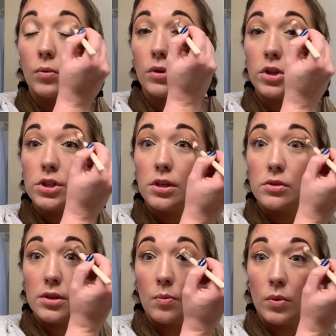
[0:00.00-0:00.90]
We're just
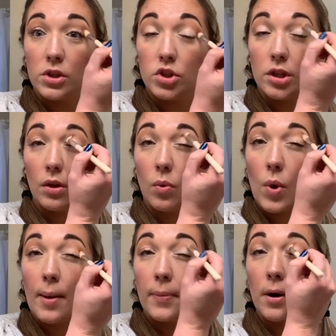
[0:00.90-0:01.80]
using windshield
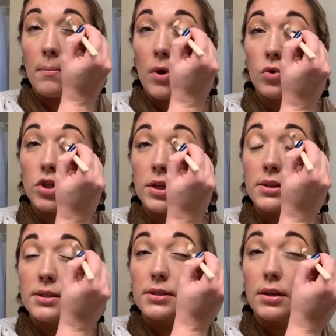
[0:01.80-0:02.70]
wiper
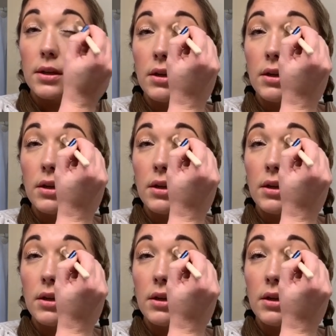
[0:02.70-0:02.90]
motions.